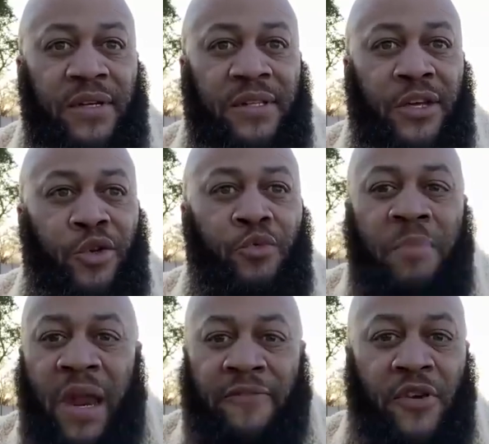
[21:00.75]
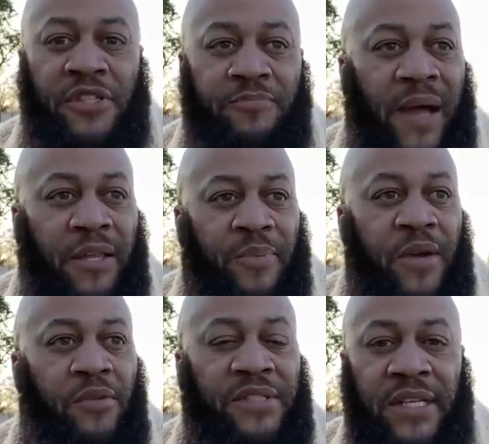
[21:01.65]
The new metaverse is about to be
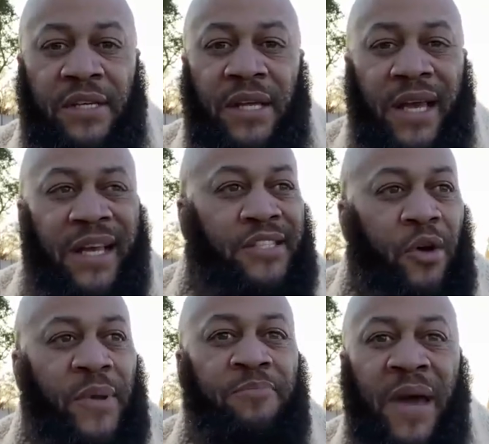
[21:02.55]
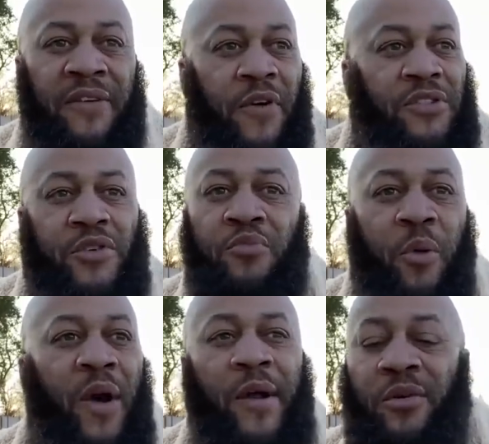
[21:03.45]
on scene. It's going to be Metaverse
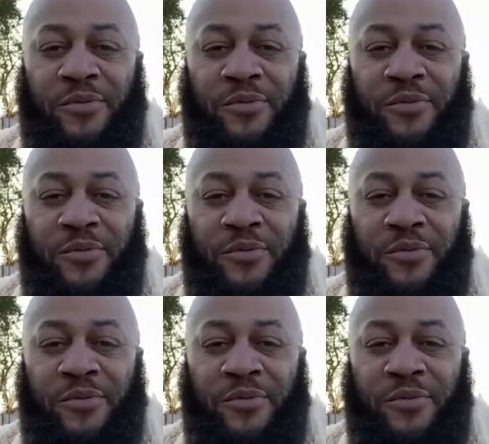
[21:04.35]
2.0.